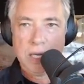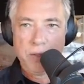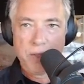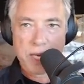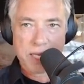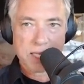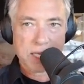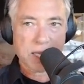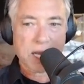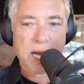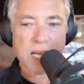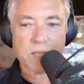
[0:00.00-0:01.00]
that
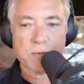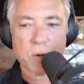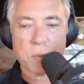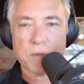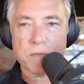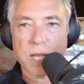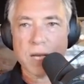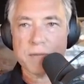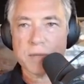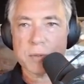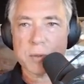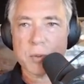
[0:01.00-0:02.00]
the highest form of
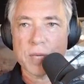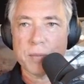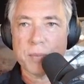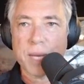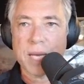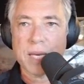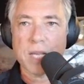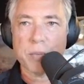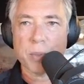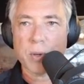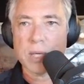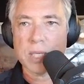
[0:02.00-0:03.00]
love is between men
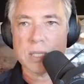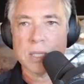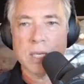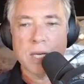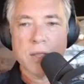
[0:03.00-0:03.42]
and boys,